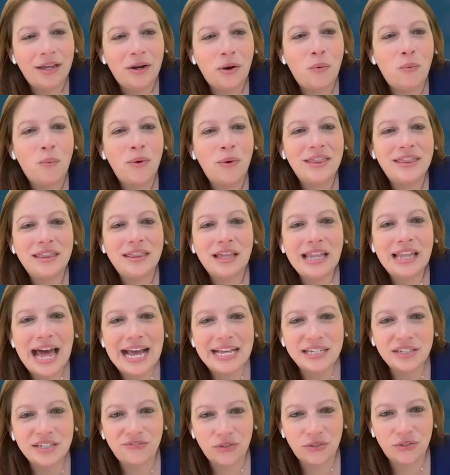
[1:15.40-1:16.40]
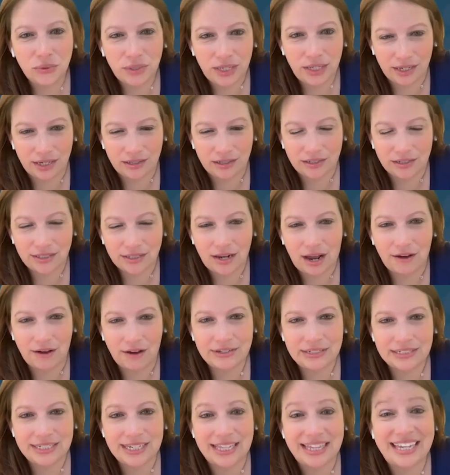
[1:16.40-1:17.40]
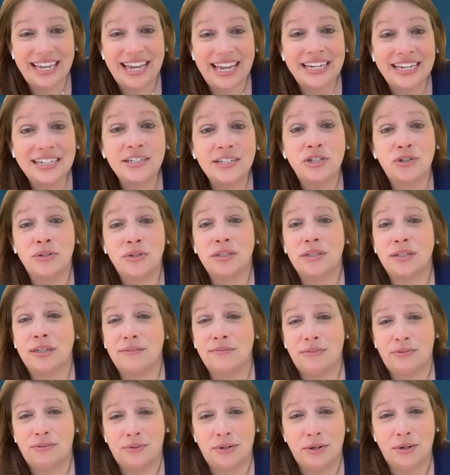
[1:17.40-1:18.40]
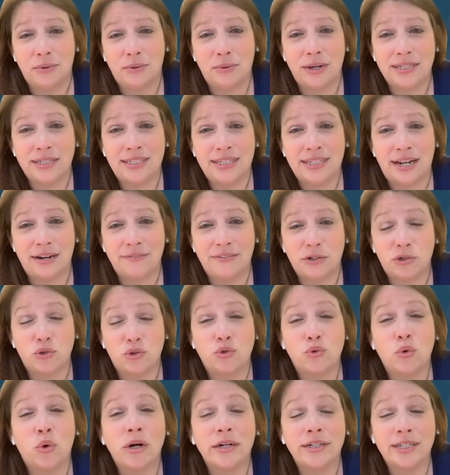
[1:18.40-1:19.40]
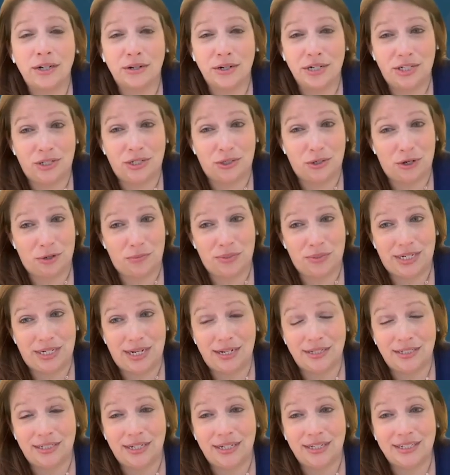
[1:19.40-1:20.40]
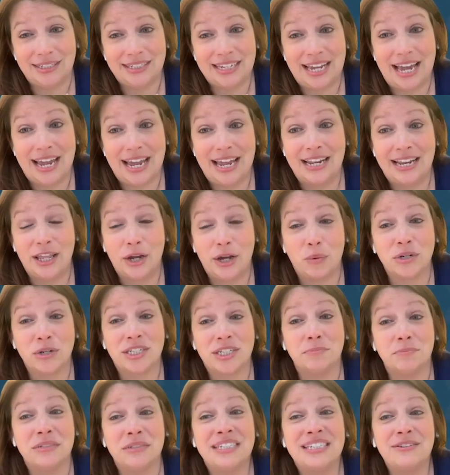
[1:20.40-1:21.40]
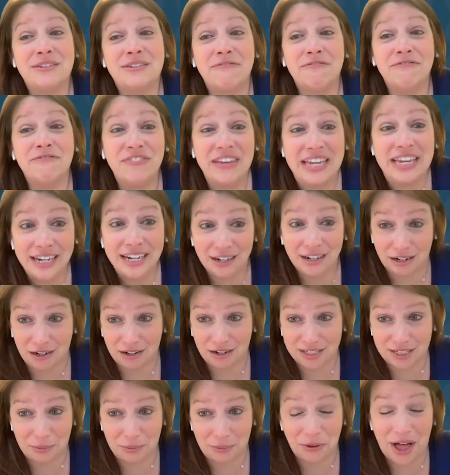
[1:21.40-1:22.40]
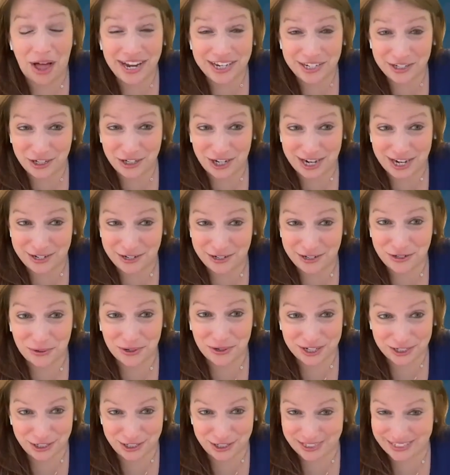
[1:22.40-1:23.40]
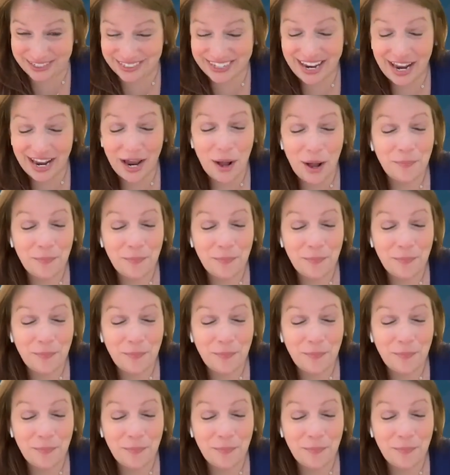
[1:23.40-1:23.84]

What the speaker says: within the last few years, obviously the industry lived through a set of extraordinary circumstances, and there were some severe supply chain shortages.